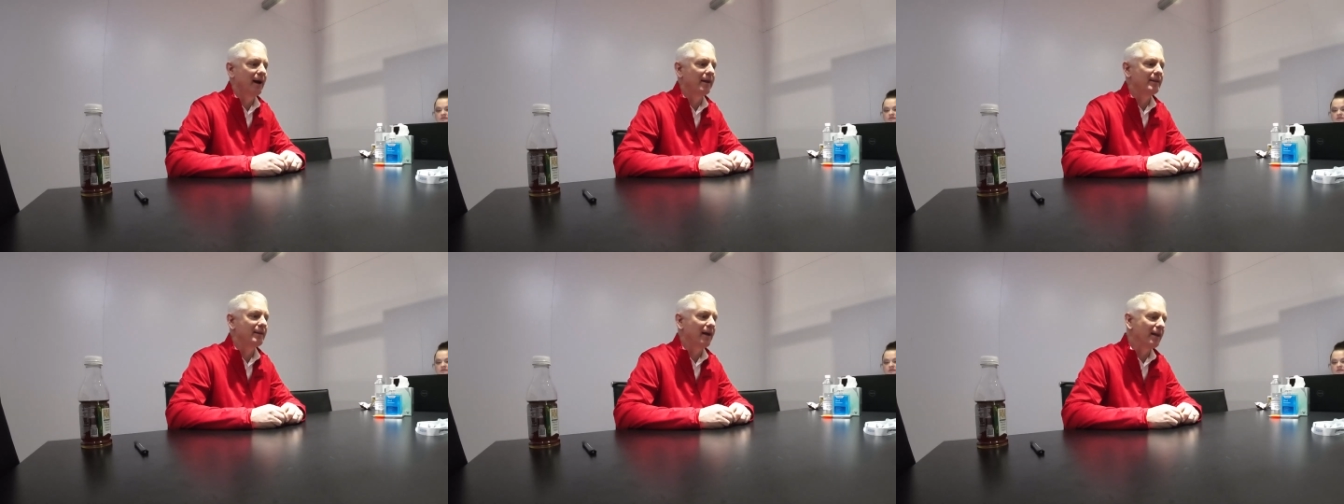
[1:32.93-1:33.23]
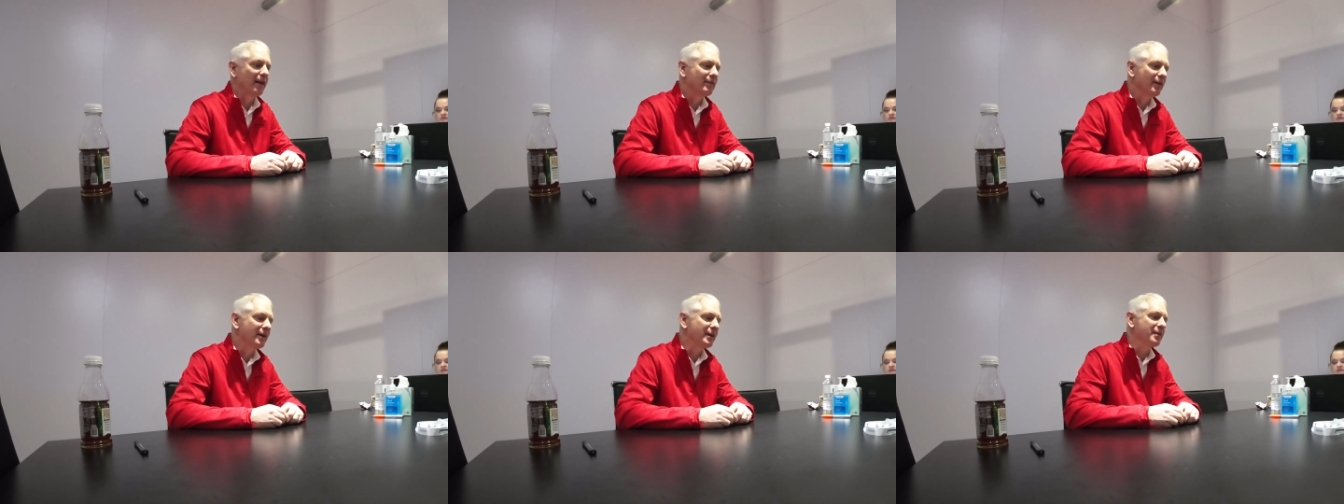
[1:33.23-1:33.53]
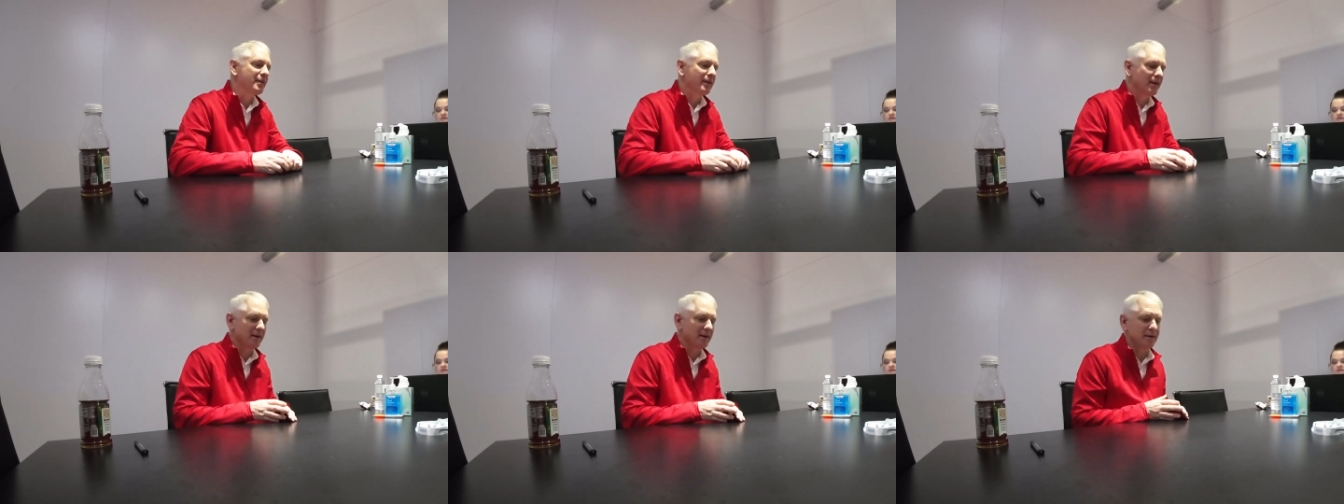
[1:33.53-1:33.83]
I
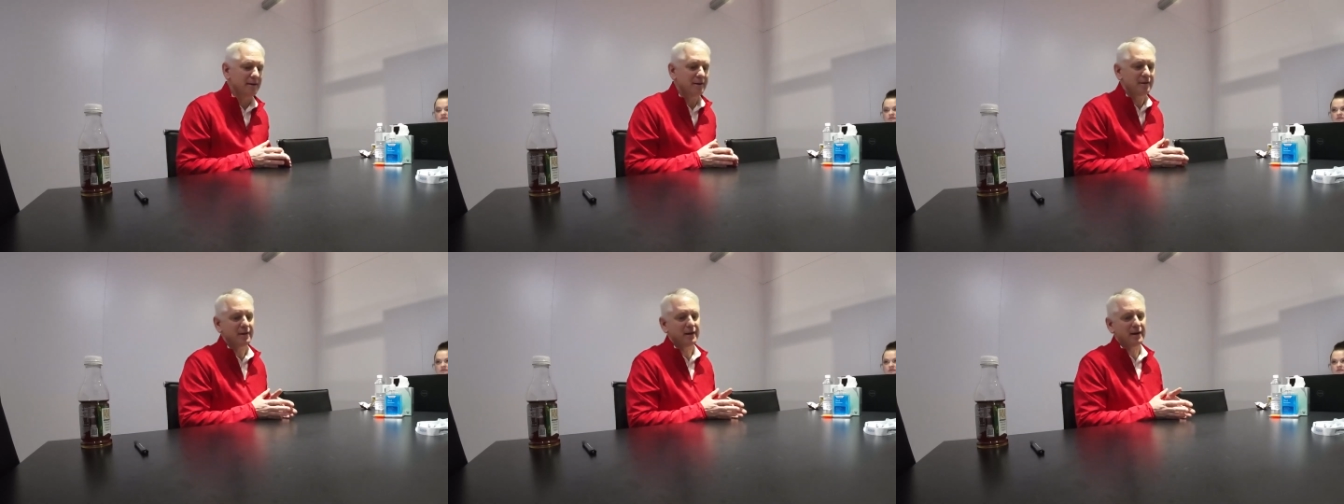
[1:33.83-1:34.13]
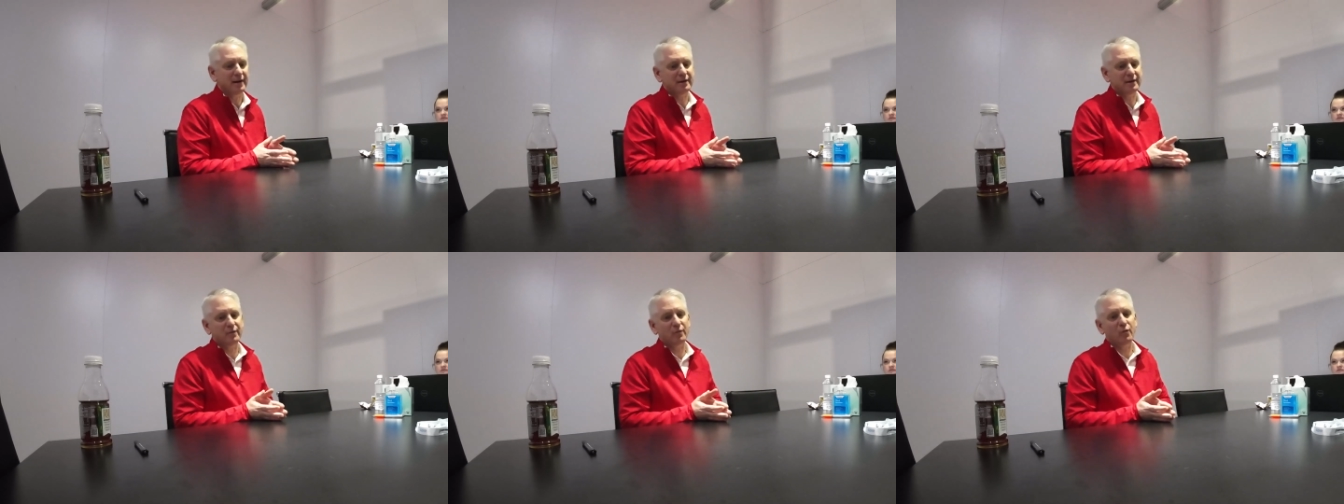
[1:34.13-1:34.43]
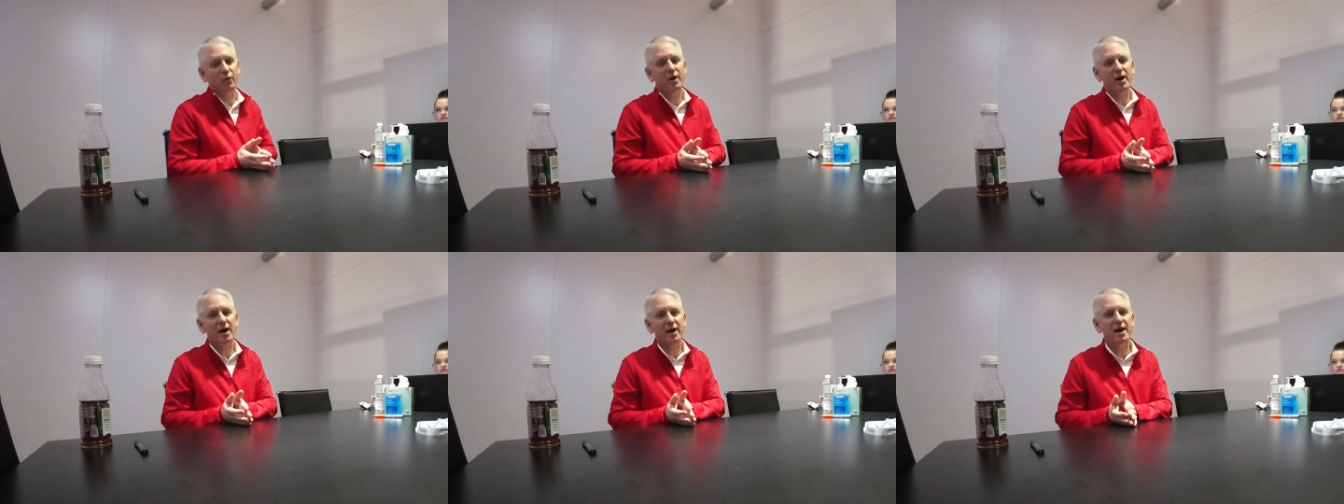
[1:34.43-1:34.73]
like the idea that
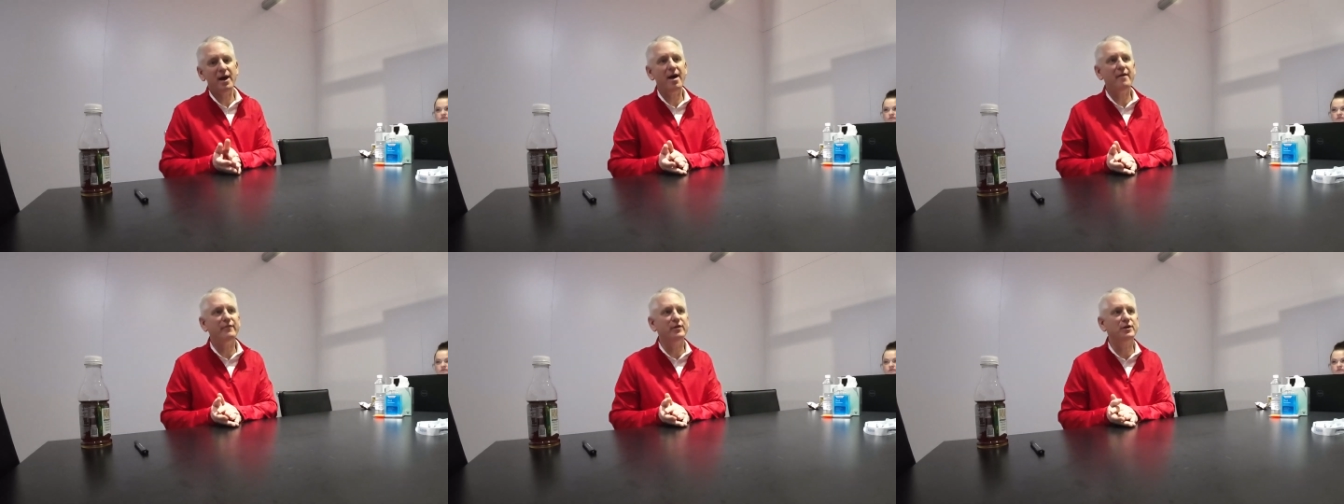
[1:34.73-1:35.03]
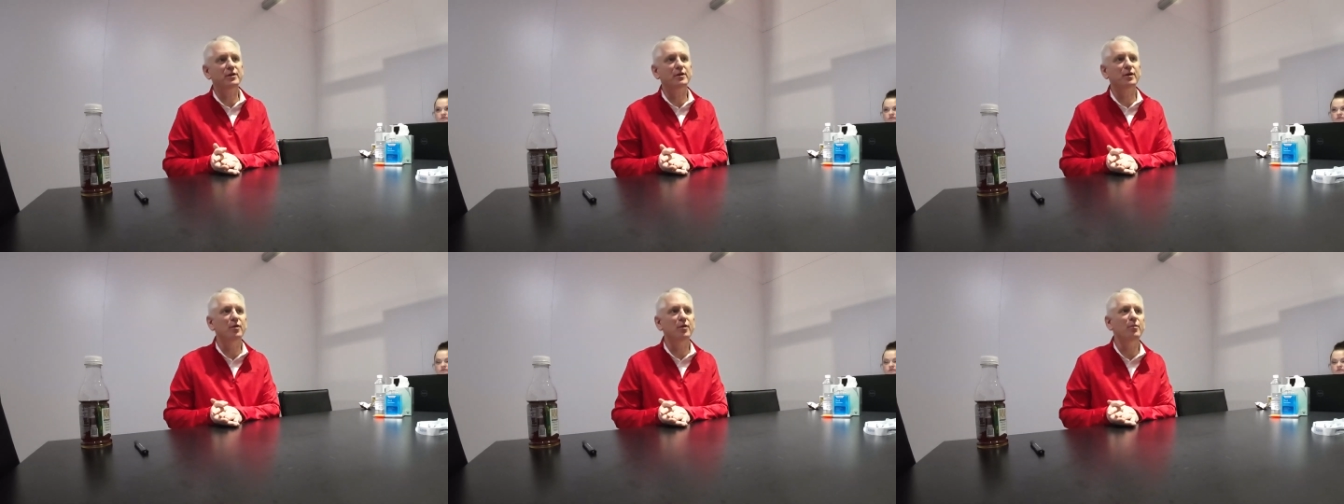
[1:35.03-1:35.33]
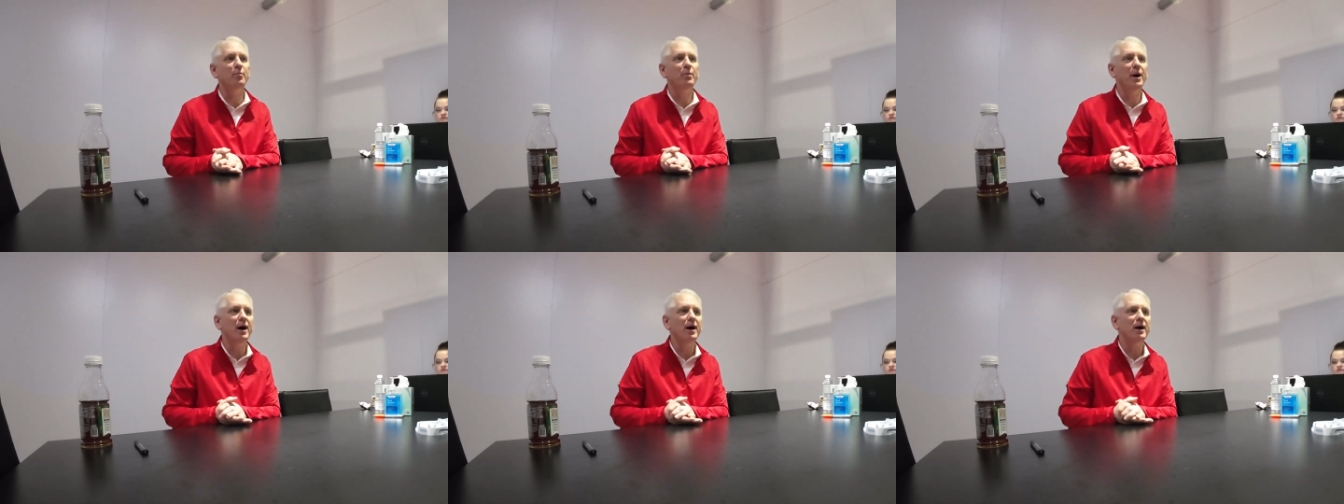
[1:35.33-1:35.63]
we're not having to
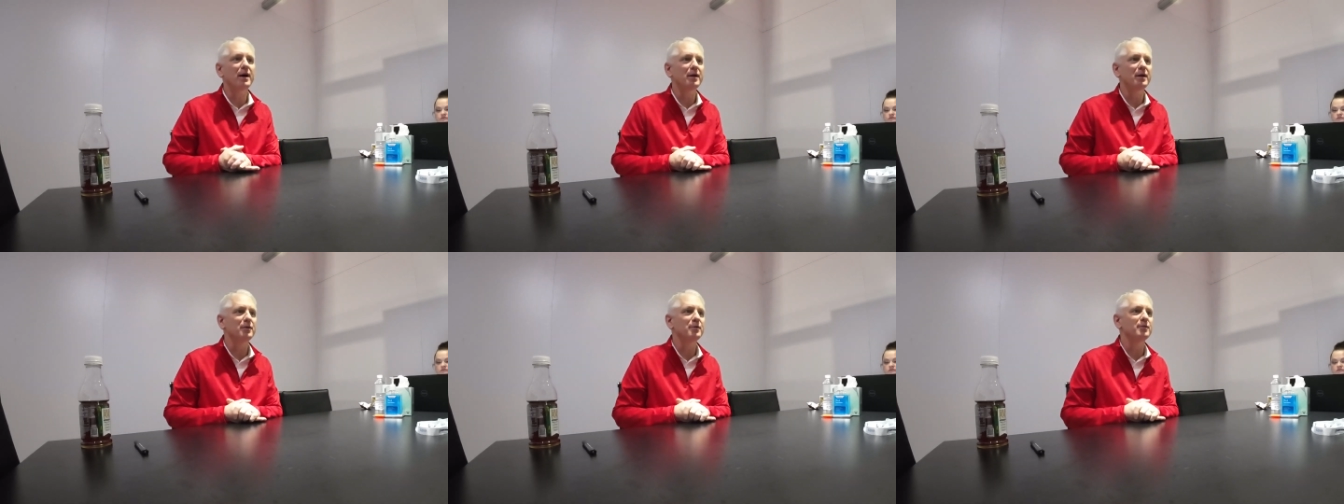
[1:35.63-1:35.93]
go buy